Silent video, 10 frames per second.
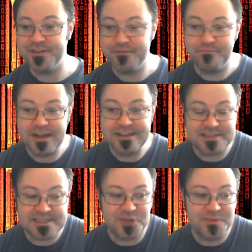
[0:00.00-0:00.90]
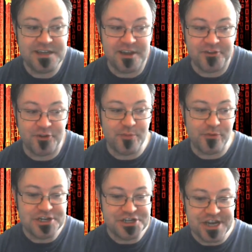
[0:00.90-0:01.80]
that might still be
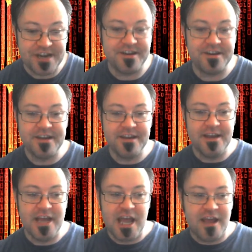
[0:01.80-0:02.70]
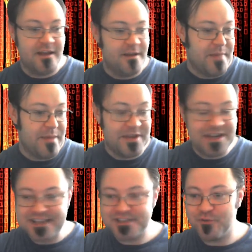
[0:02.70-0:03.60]
underappreciated. Maybe it
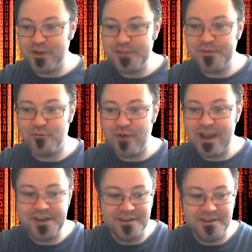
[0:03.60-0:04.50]
hasn't really been read.